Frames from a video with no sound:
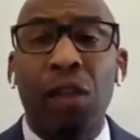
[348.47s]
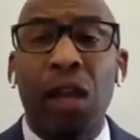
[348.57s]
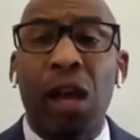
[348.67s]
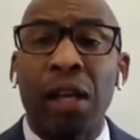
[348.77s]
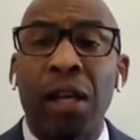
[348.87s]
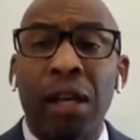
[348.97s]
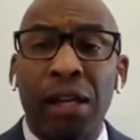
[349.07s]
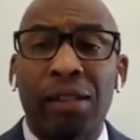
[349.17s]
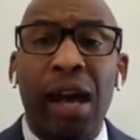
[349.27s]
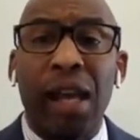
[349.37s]
offensive line
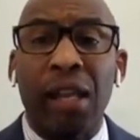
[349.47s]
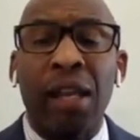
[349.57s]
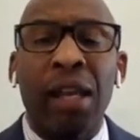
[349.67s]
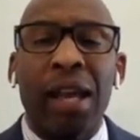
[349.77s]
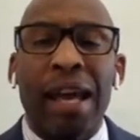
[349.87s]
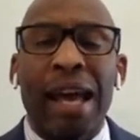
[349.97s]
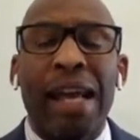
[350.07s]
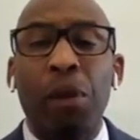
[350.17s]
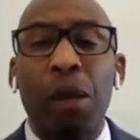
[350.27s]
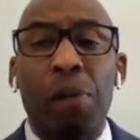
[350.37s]
is solid.
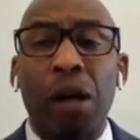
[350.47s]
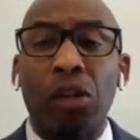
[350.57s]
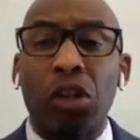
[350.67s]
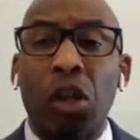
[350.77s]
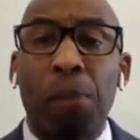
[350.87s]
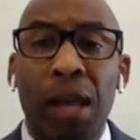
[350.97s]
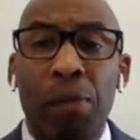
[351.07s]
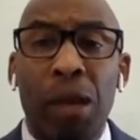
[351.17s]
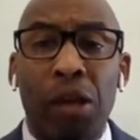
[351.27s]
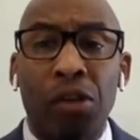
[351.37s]
It has to be about the
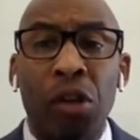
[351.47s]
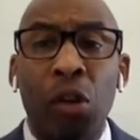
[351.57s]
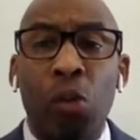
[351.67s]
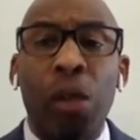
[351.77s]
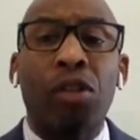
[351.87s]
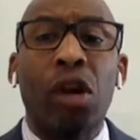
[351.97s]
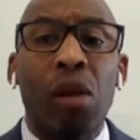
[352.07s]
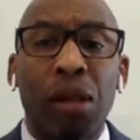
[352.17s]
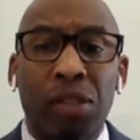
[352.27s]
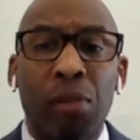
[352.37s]
playmakers. We
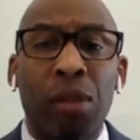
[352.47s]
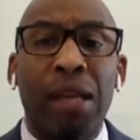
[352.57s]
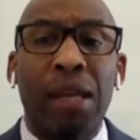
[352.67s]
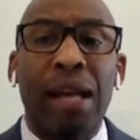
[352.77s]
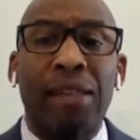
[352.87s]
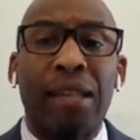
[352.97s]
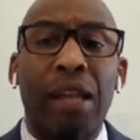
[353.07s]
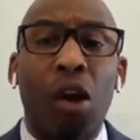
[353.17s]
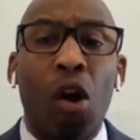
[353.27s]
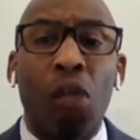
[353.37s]
can talk about some of the
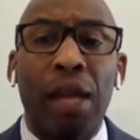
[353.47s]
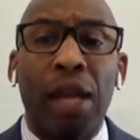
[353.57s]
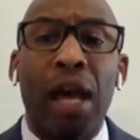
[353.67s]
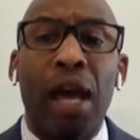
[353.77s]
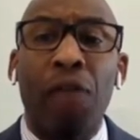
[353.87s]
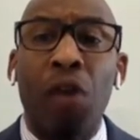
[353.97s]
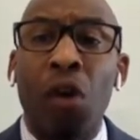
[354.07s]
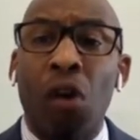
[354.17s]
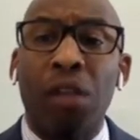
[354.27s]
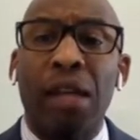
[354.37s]
guys that they already
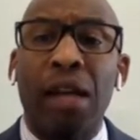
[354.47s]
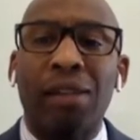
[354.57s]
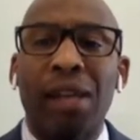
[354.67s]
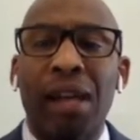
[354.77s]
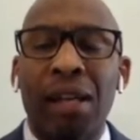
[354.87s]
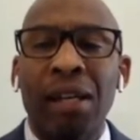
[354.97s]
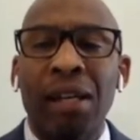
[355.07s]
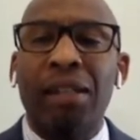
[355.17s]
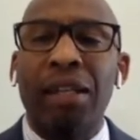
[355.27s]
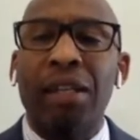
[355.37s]
have on the
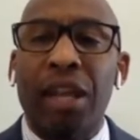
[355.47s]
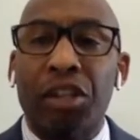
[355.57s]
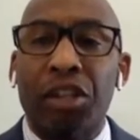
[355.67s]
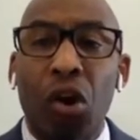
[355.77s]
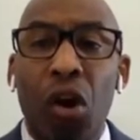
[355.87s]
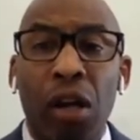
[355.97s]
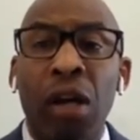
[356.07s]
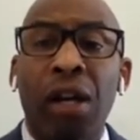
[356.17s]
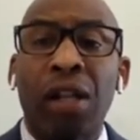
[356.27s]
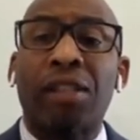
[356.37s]
outside. DJ
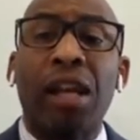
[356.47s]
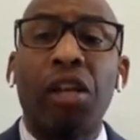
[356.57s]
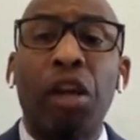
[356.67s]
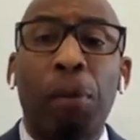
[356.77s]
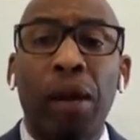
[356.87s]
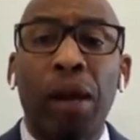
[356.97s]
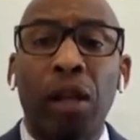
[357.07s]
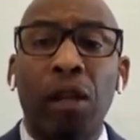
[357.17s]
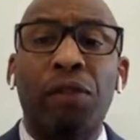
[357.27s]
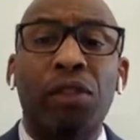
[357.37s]
Chark, a second-year
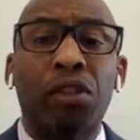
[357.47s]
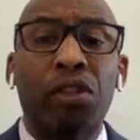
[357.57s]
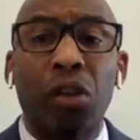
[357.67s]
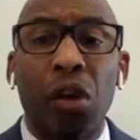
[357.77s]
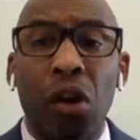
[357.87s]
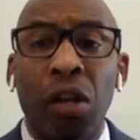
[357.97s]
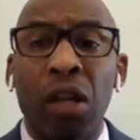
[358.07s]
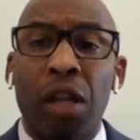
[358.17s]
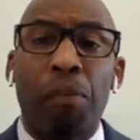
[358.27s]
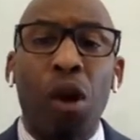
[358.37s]
player, Laviska
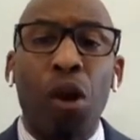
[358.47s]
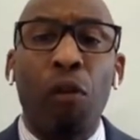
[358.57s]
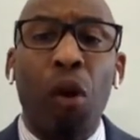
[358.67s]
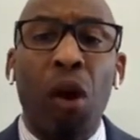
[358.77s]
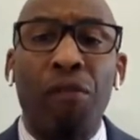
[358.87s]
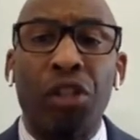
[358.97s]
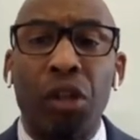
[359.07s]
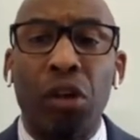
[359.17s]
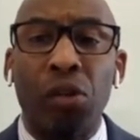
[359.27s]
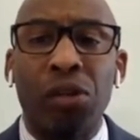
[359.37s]
Shenault. They brought over
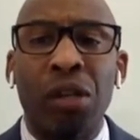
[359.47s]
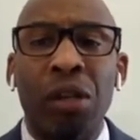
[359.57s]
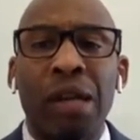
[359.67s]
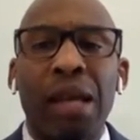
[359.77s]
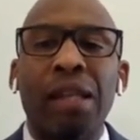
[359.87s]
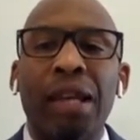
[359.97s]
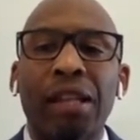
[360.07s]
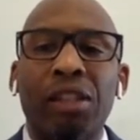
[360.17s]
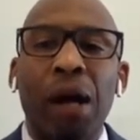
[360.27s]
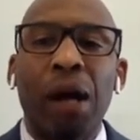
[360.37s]
Marvin Jones.
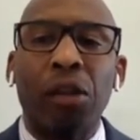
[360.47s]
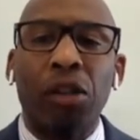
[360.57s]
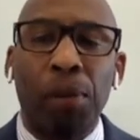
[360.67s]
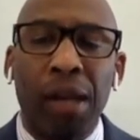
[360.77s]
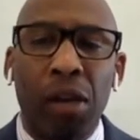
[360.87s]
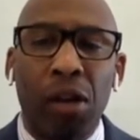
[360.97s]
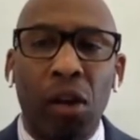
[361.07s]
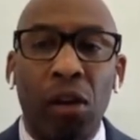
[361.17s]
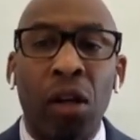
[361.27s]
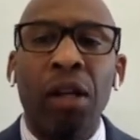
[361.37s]
And then it's about the
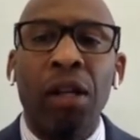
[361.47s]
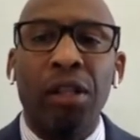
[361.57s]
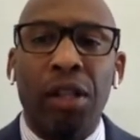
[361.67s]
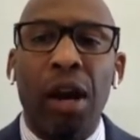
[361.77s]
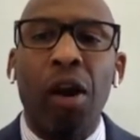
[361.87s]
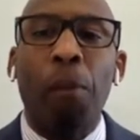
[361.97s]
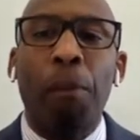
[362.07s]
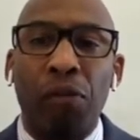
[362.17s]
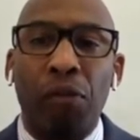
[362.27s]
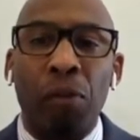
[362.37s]
play caller, Darrell